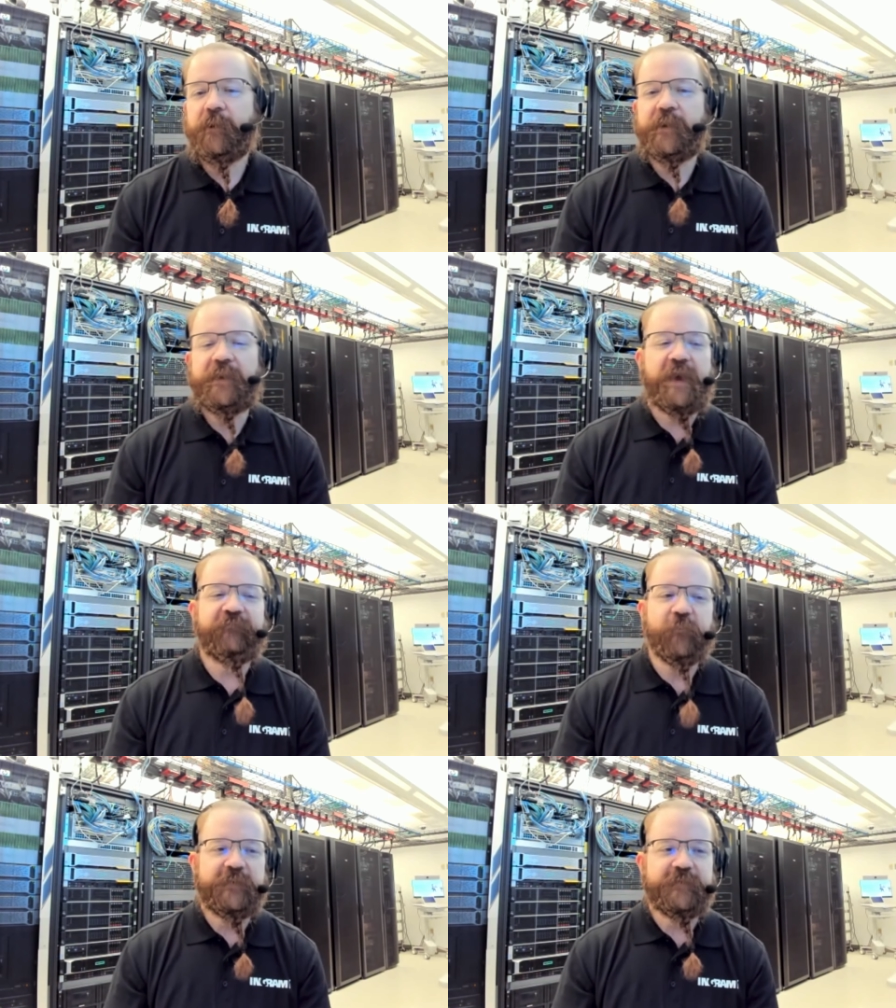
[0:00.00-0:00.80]
All right,
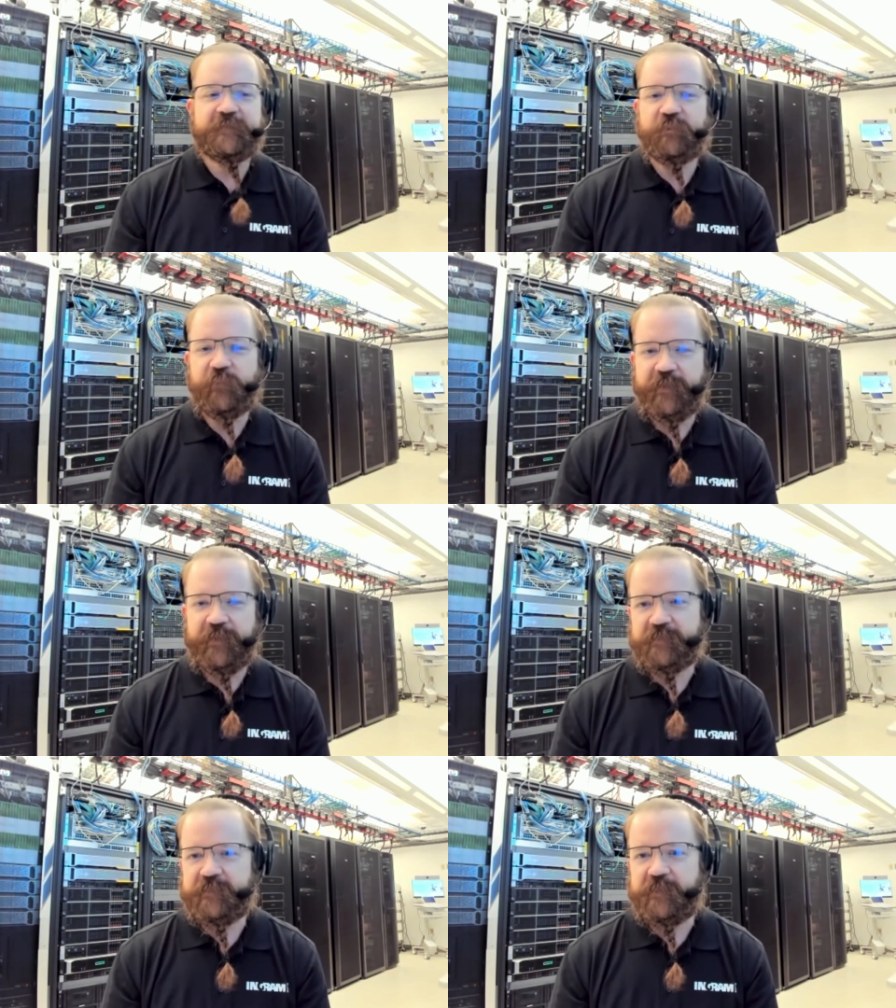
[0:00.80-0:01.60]
everybody's
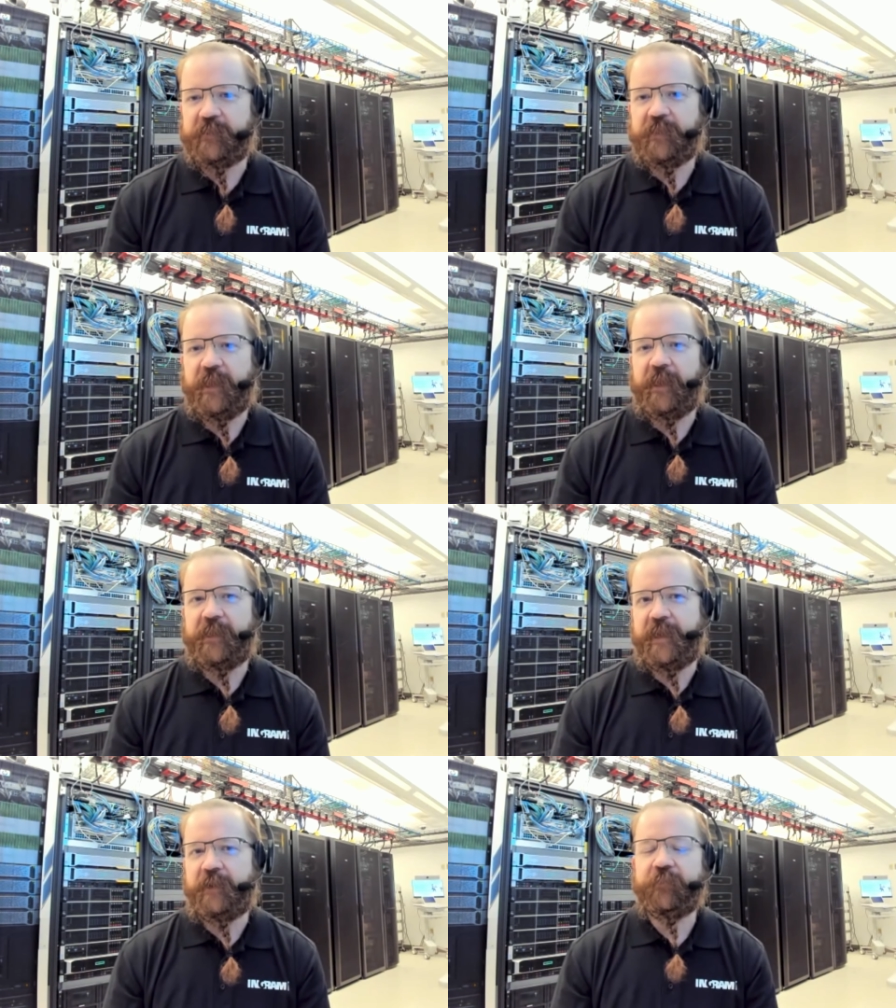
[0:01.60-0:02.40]
experienced it.
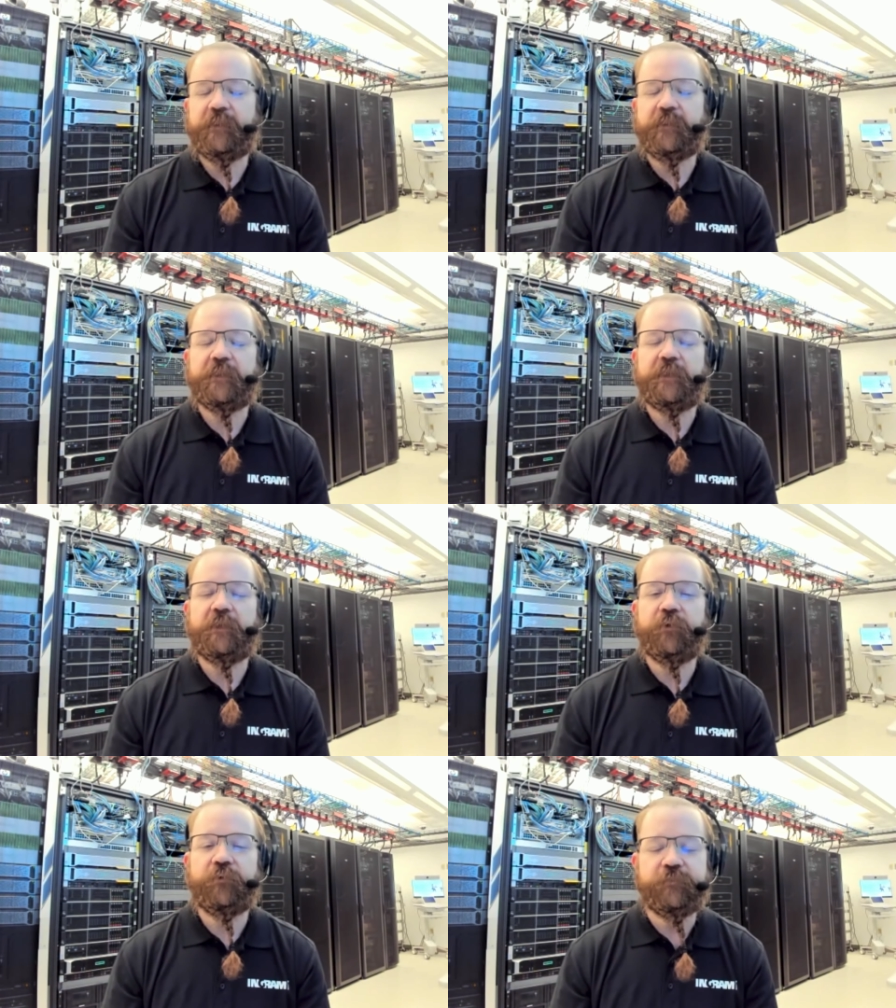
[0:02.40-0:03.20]
And now that
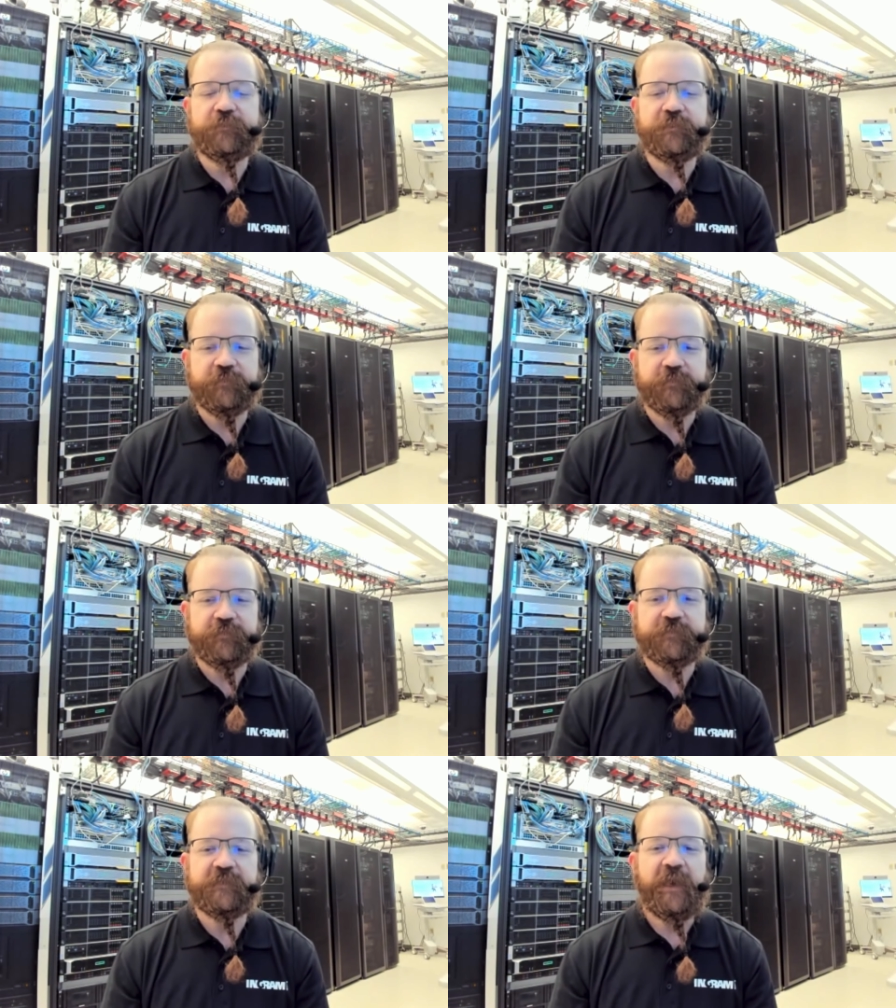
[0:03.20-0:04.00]
the
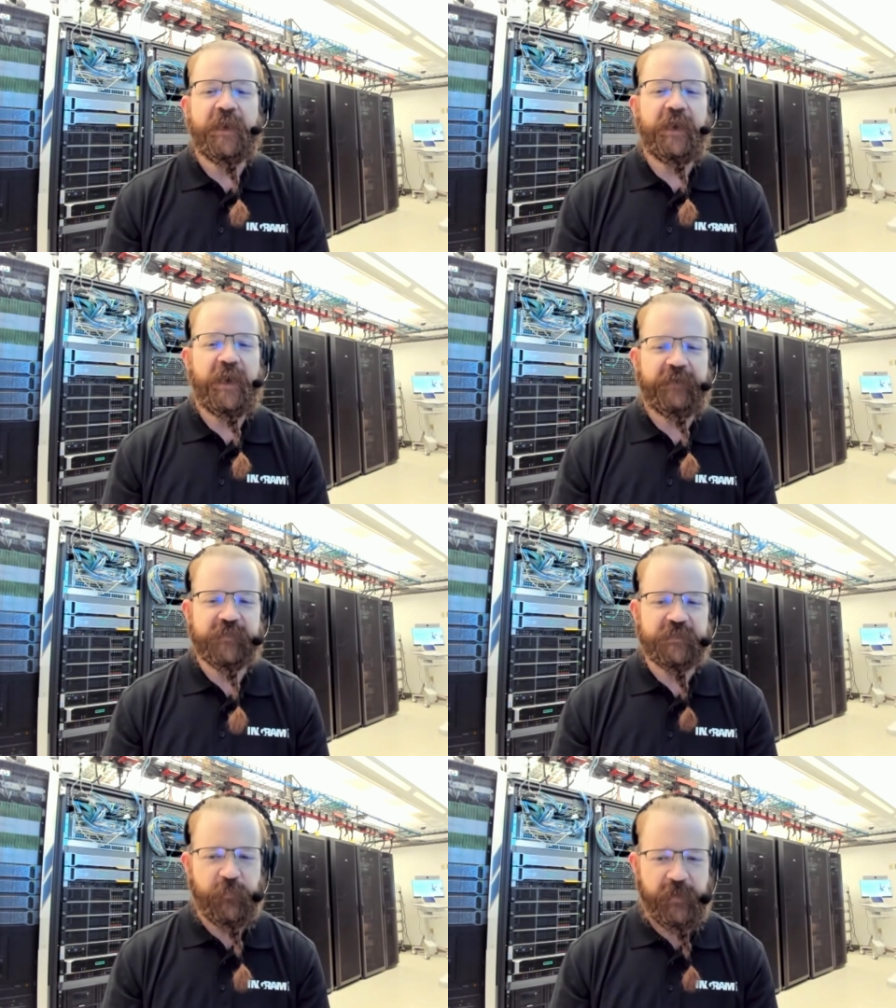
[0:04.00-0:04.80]
users
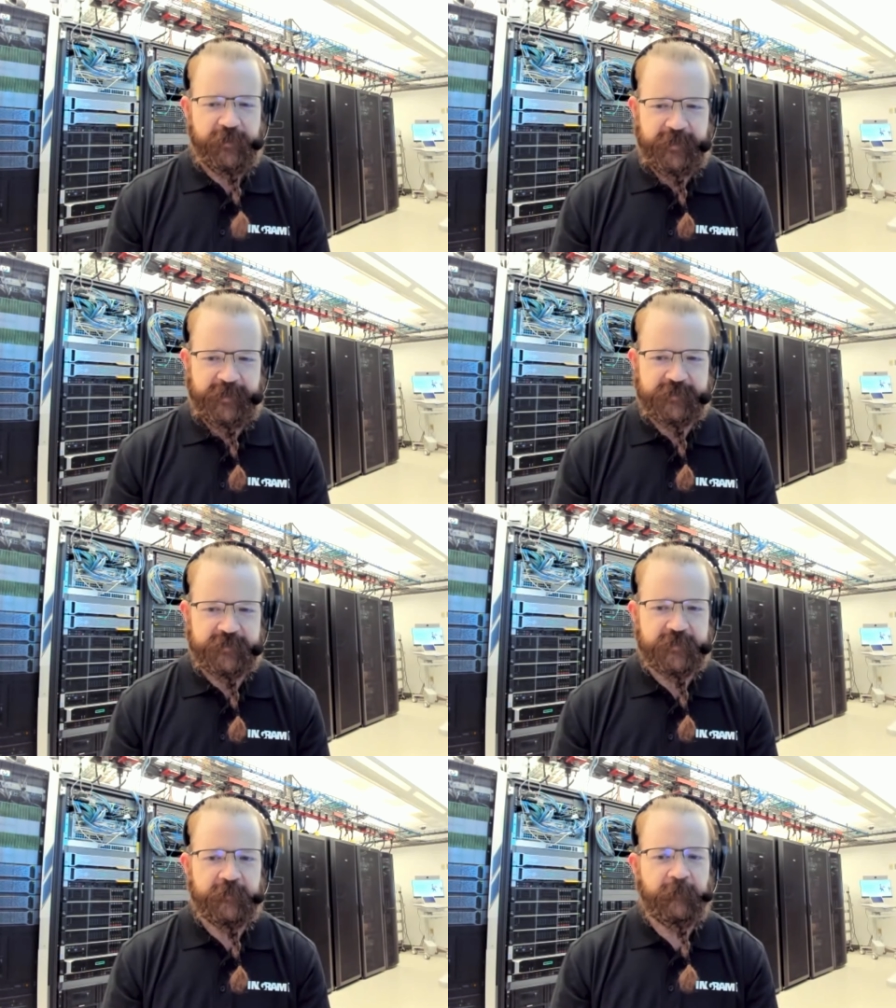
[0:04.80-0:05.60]
have
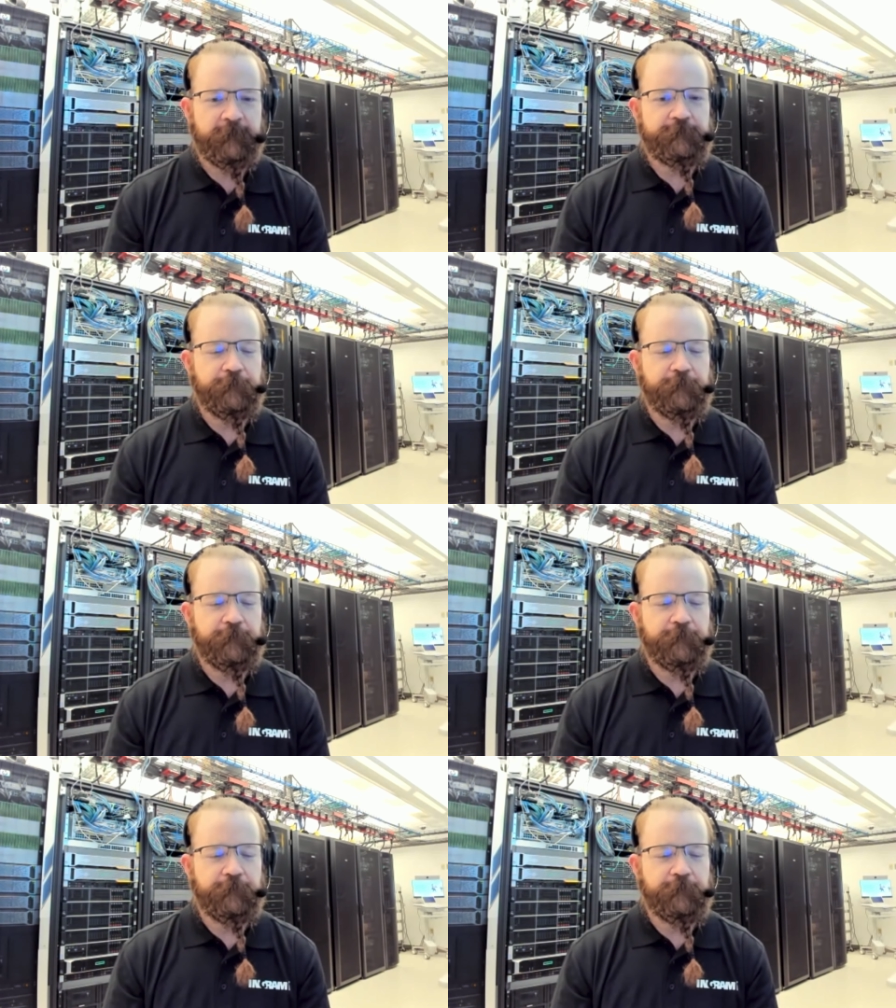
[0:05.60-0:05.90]
experienced